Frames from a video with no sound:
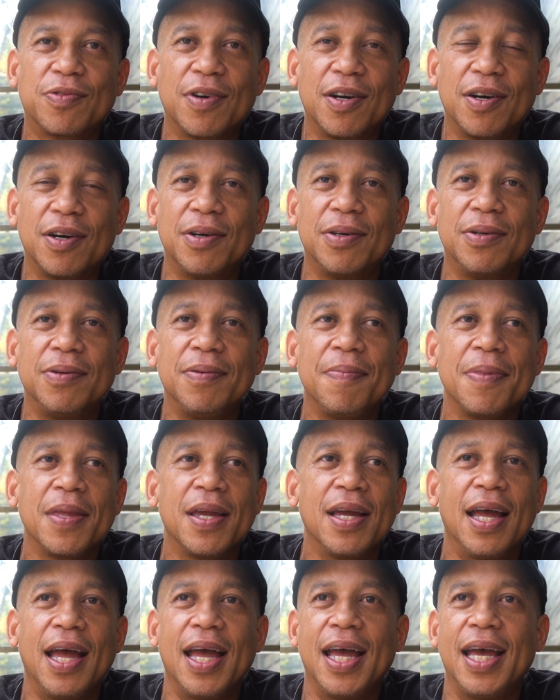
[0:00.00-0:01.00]
Row,
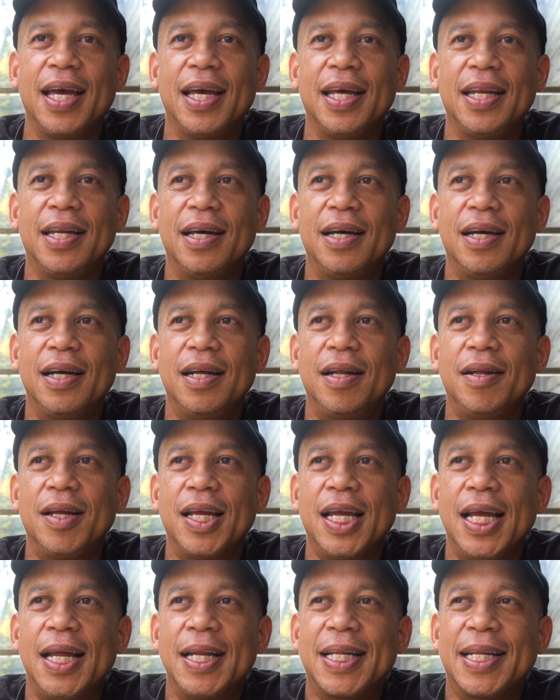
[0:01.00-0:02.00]
and
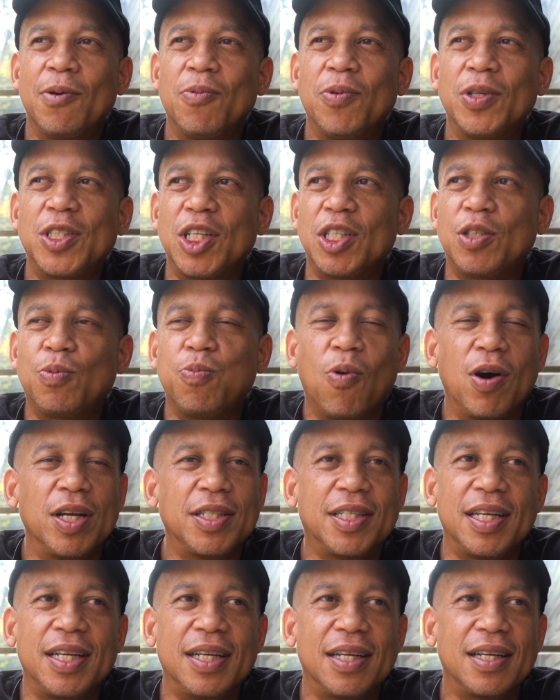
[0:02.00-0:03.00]
there
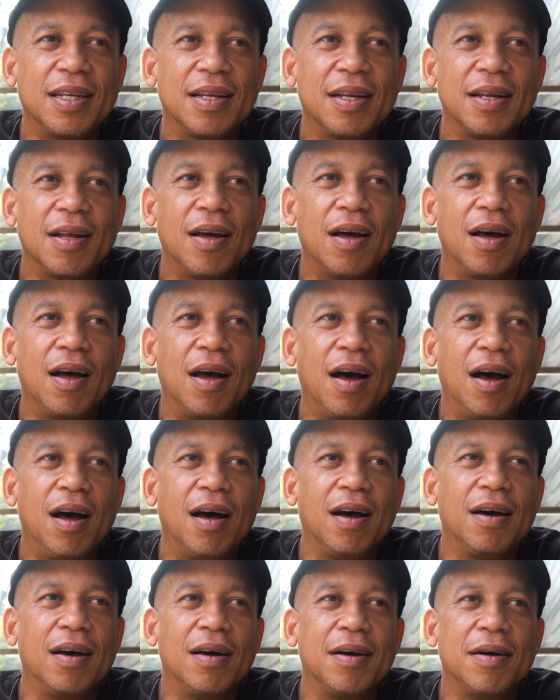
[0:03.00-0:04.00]
wasn't
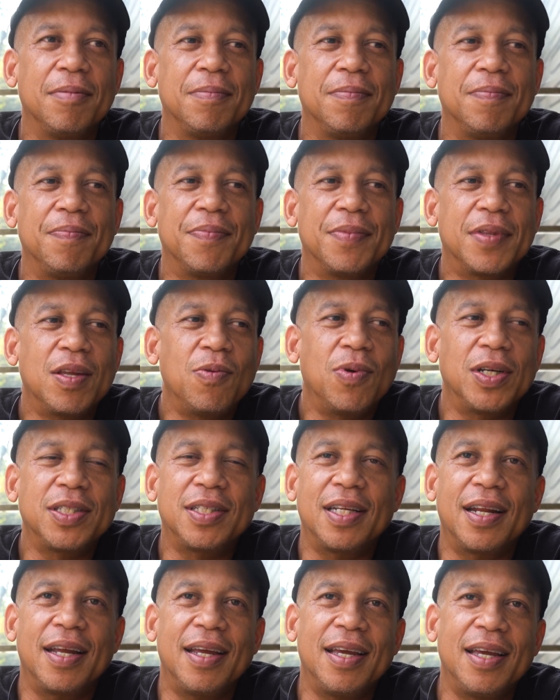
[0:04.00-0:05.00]

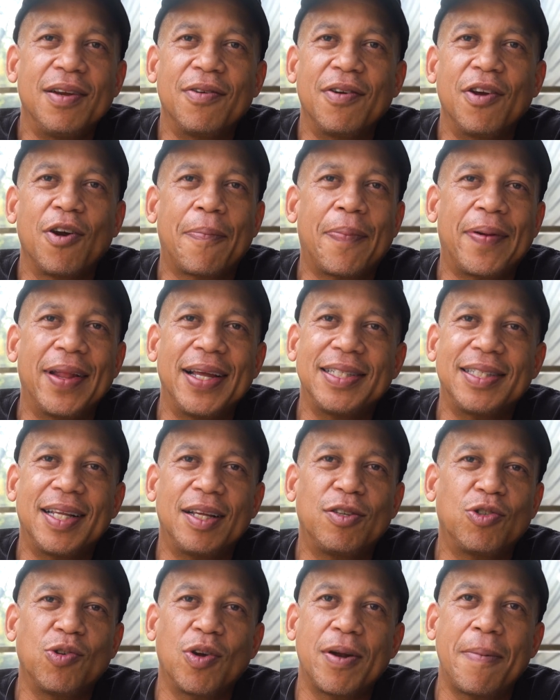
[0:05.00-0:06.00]
an eatery or place
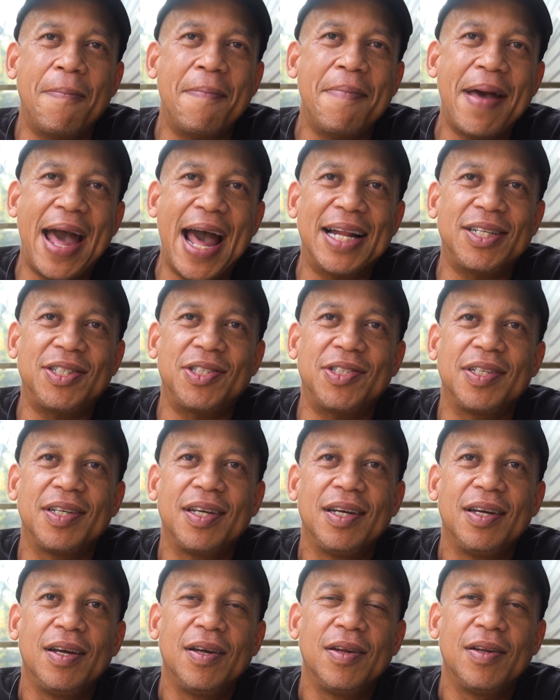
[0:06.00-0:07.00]
that sort of matched
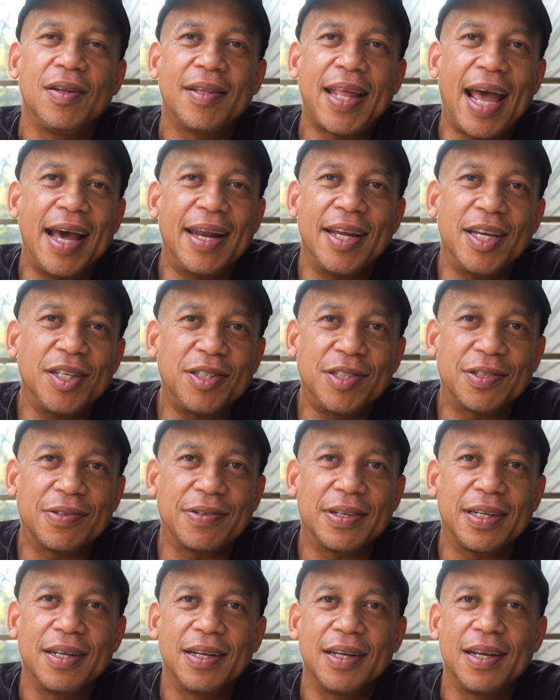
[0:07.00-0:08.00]
that history.